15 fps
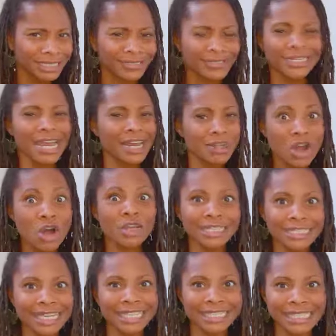He was like, no,
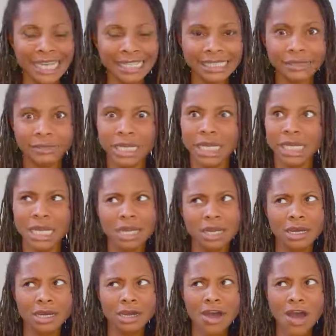let's get a taxi. I was like,
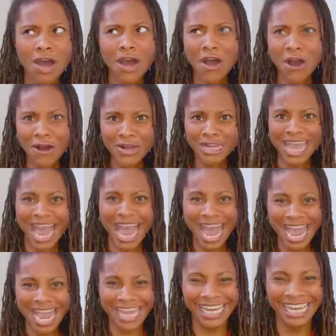
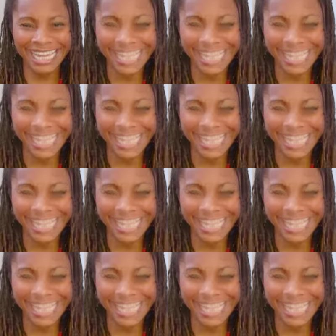okay.